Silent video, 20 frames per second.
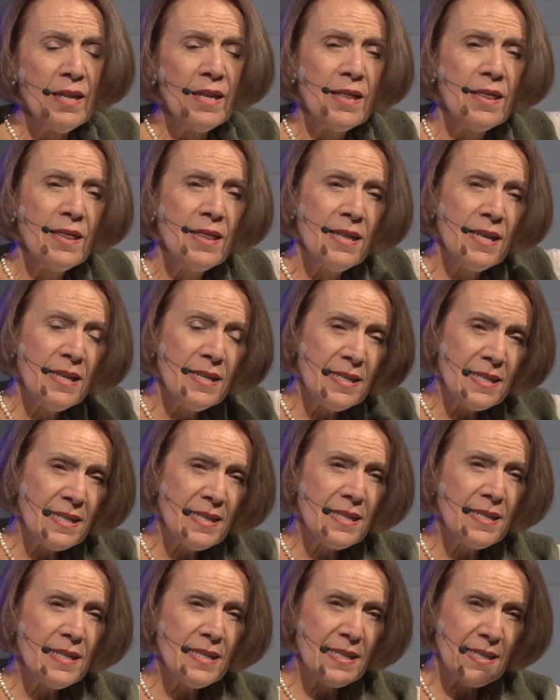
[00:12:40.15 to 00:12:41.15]
This
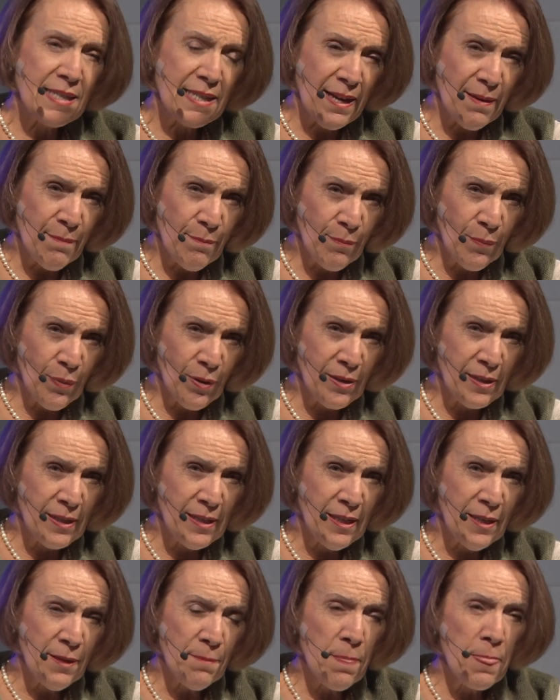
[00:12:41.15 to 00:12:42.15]
is
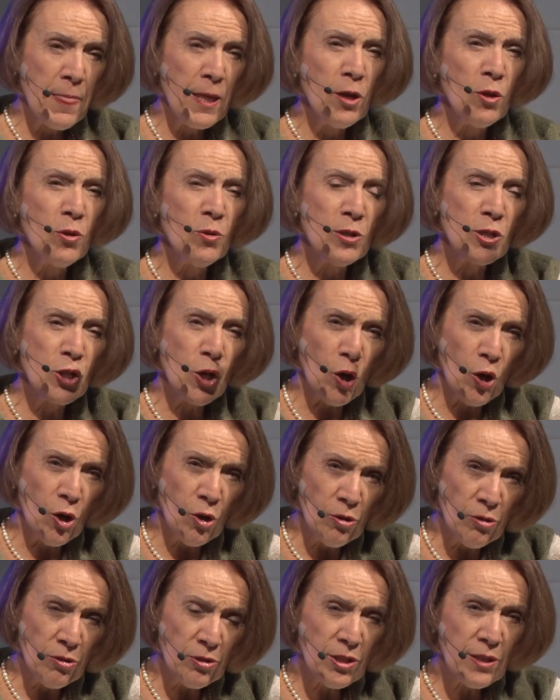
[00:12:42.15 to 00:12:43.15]
somebody who's
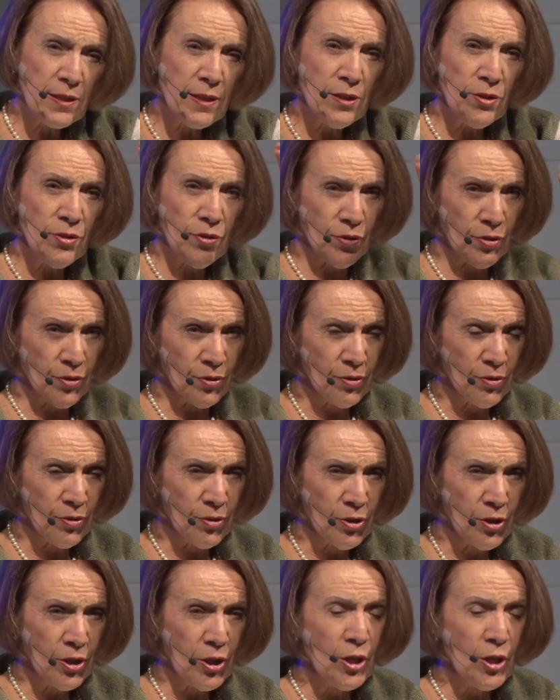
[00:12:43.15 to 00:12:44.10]
older than you,